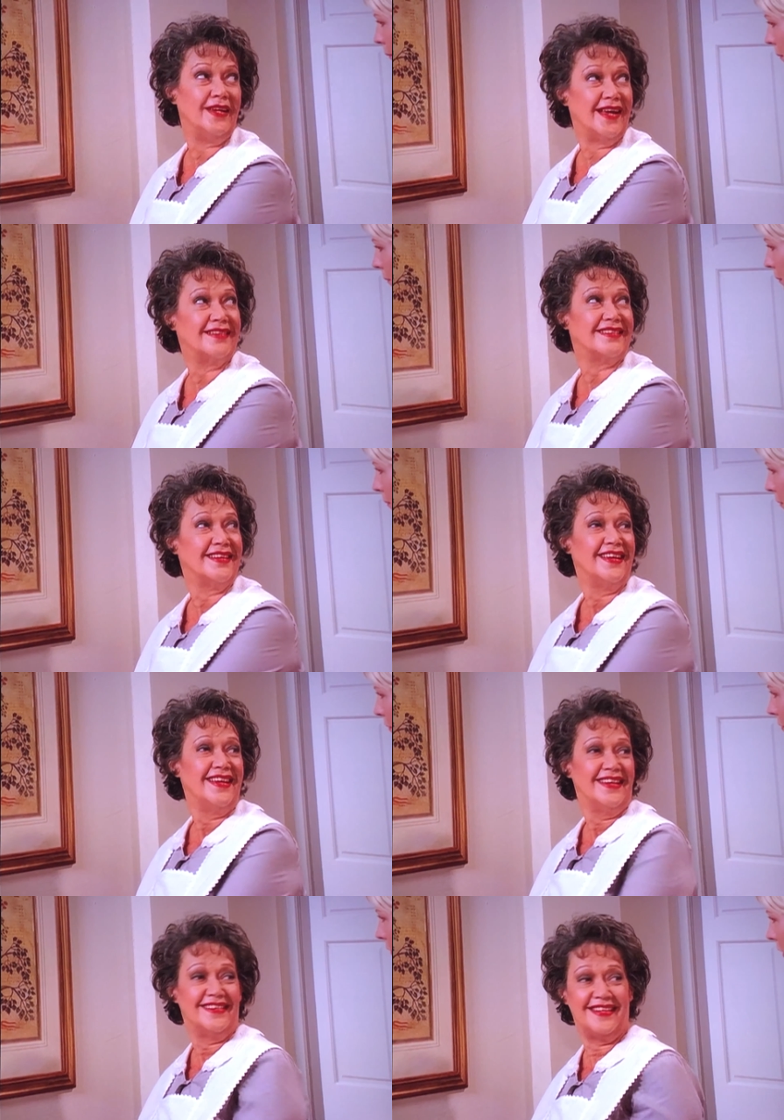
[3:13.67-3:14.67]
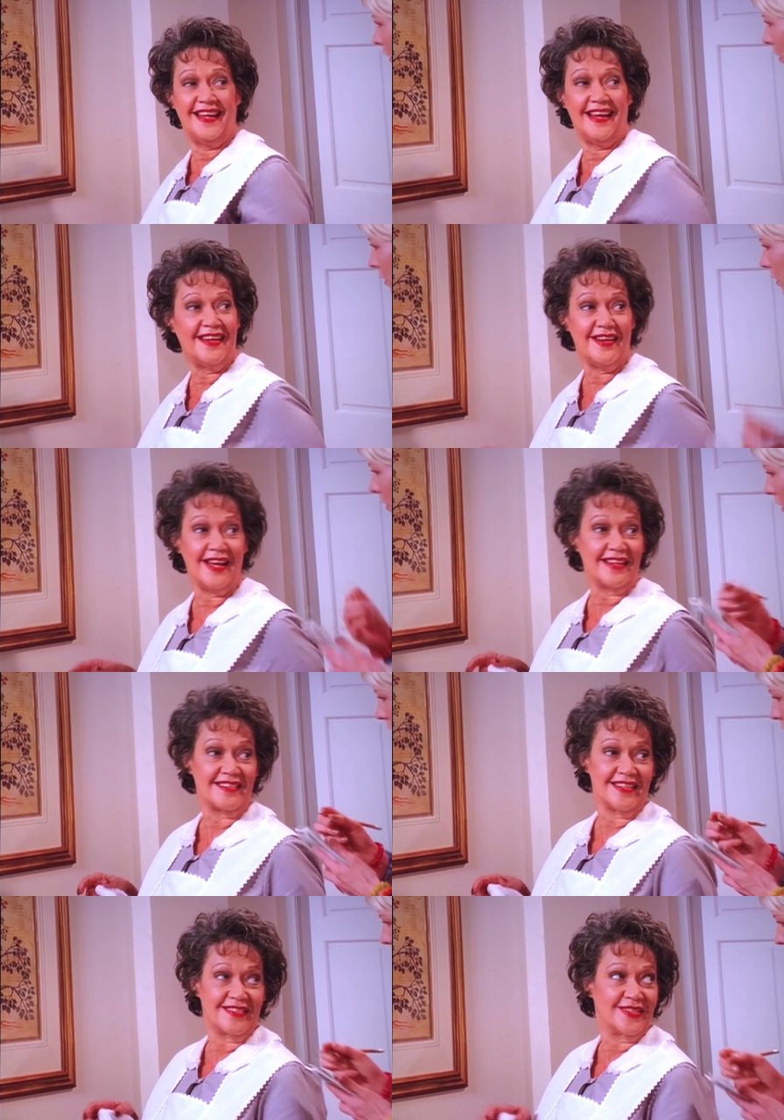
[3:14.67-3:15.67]
Oh, yes. She and I are like
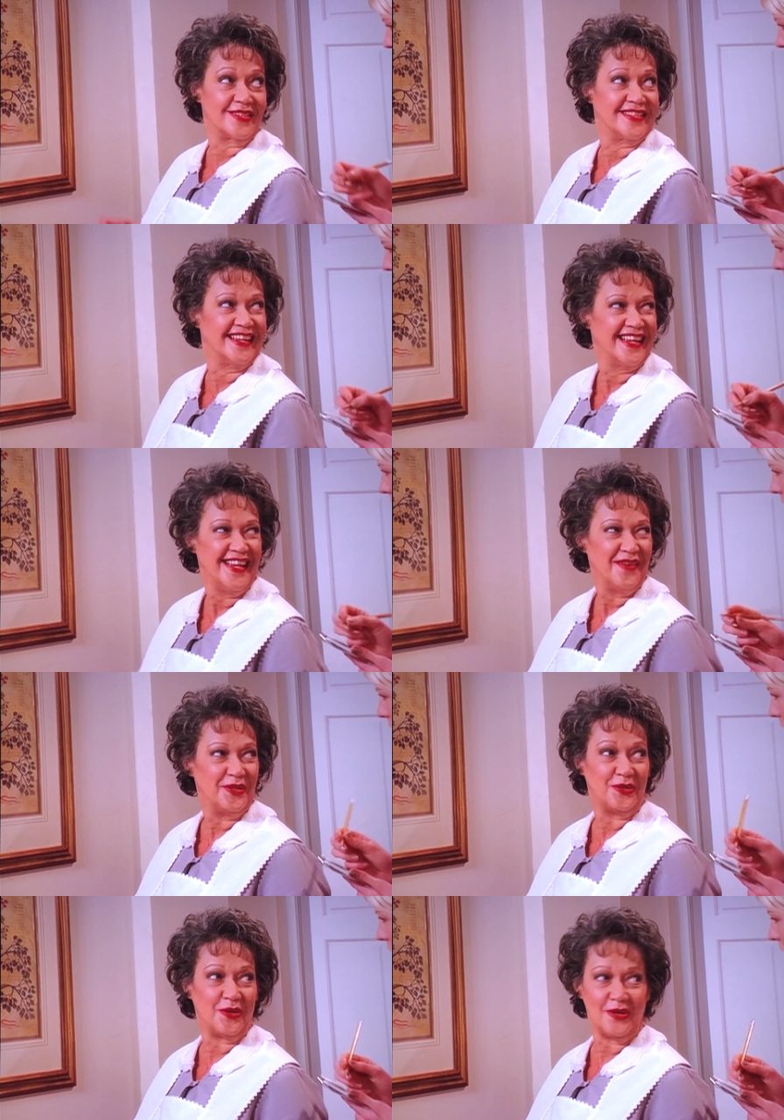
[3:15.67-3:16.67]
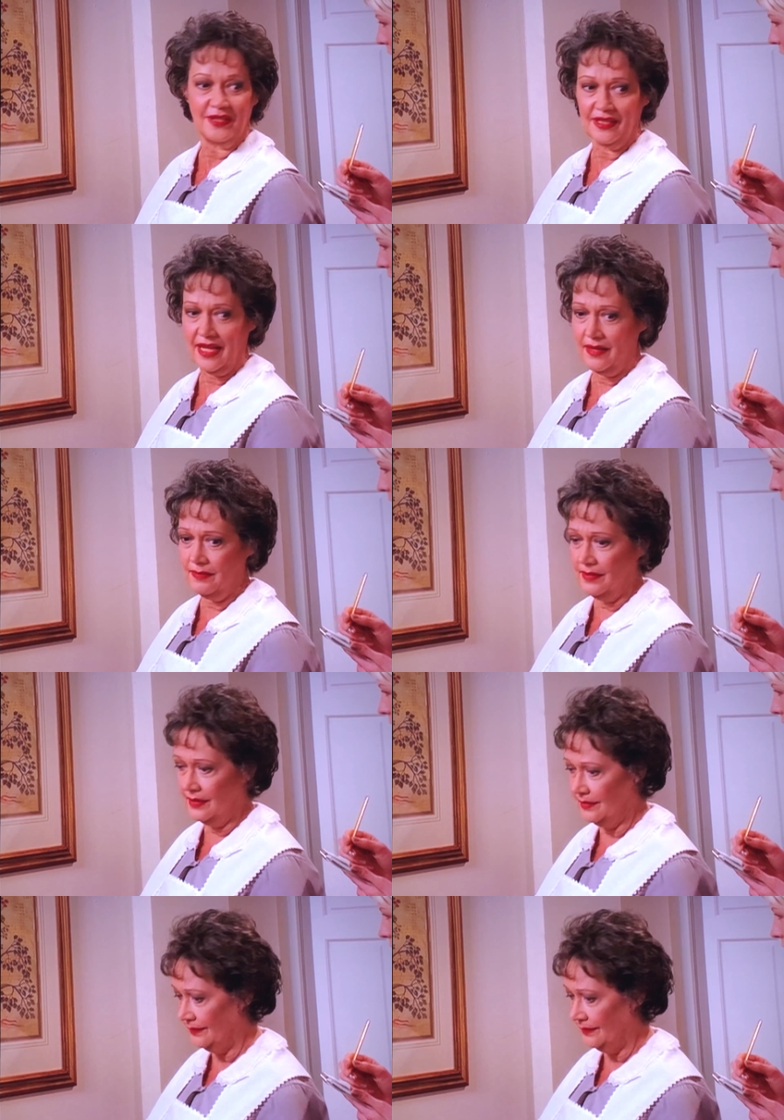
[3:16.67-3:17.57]
sisters. We talk all the time.